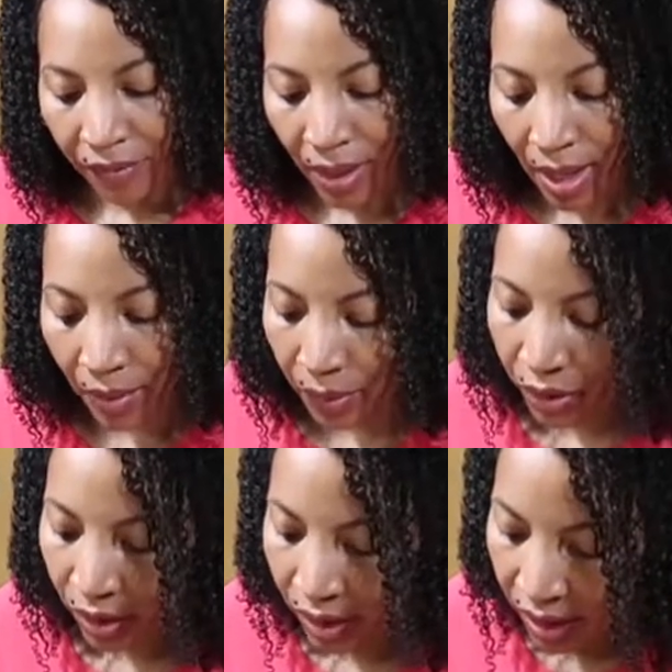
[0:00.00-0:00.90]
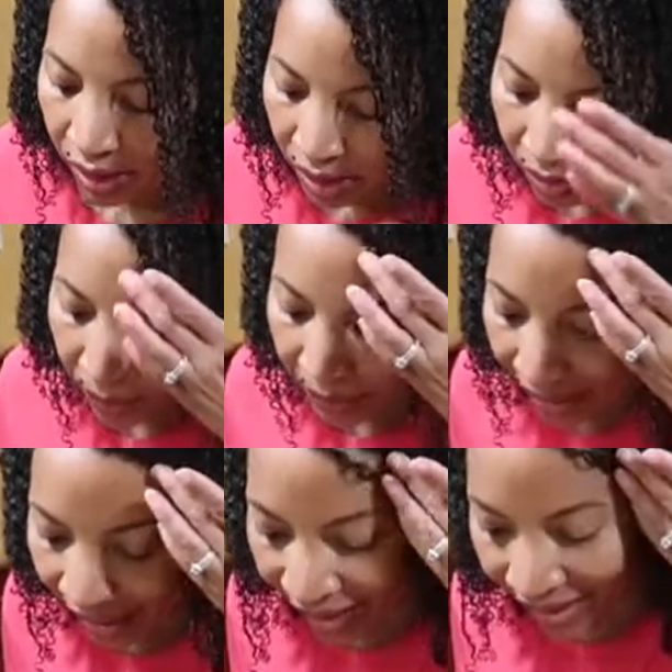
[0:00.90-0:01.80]
our traditional
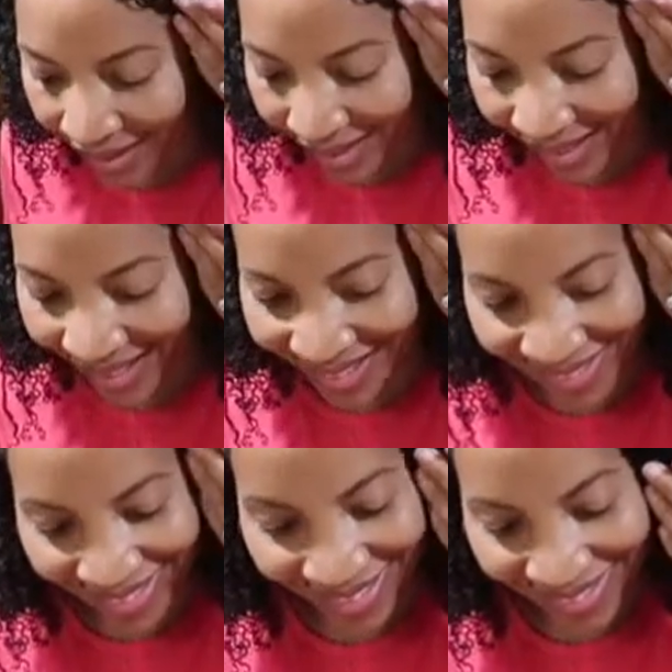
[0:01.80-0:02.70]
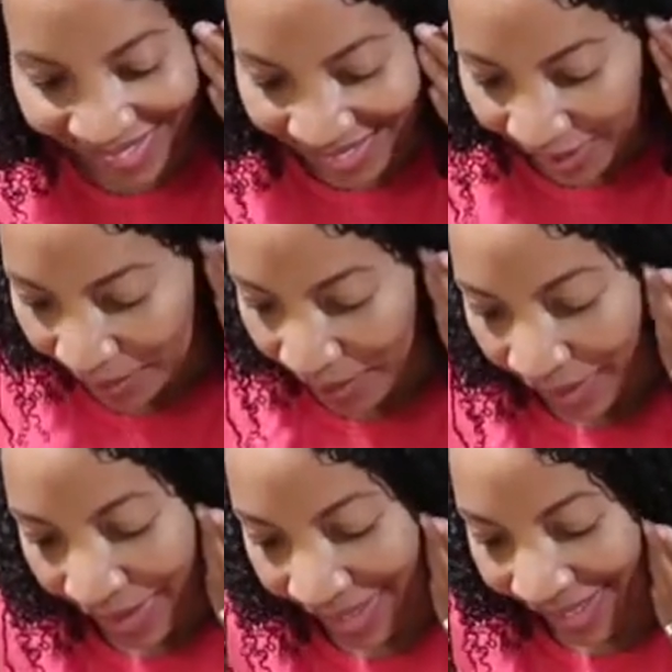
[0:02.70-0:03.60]
taste test.
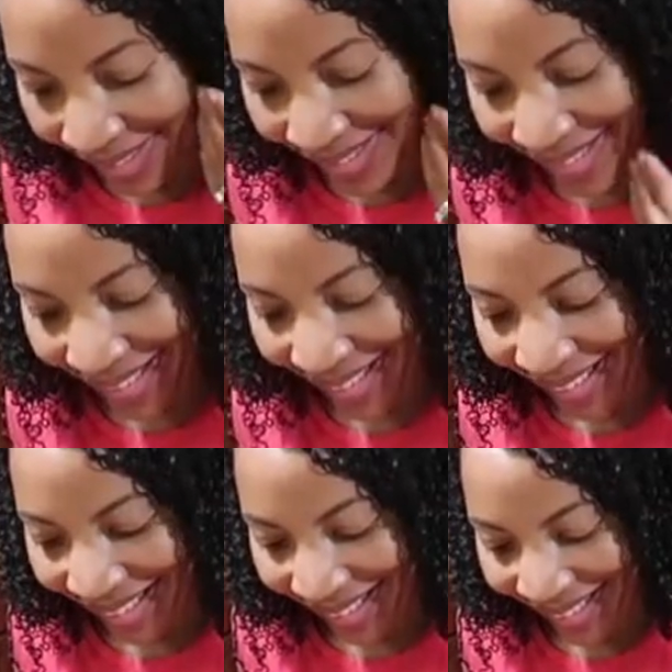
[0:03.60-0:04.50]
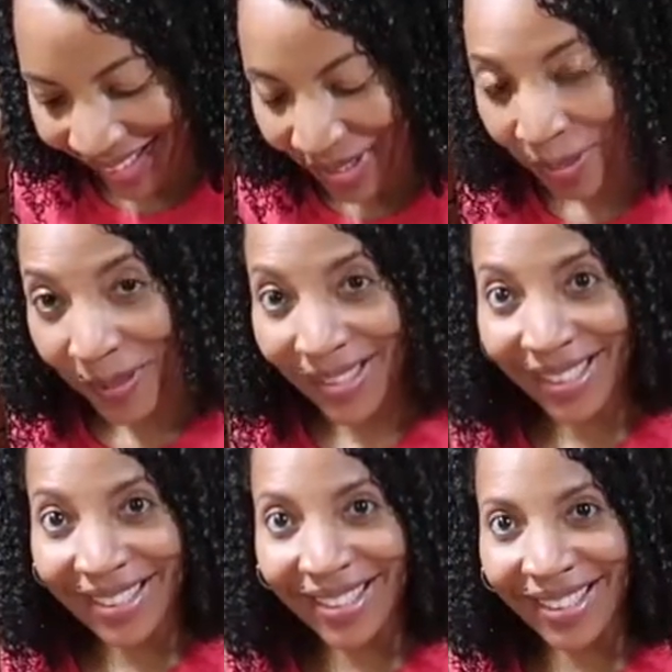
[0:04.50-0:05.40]
Let's see. You want to
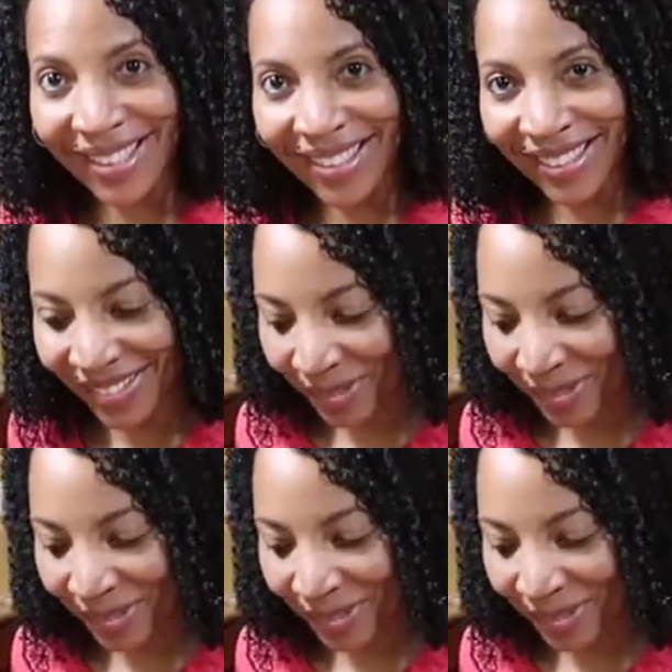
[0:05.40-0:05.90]
taste it, honey?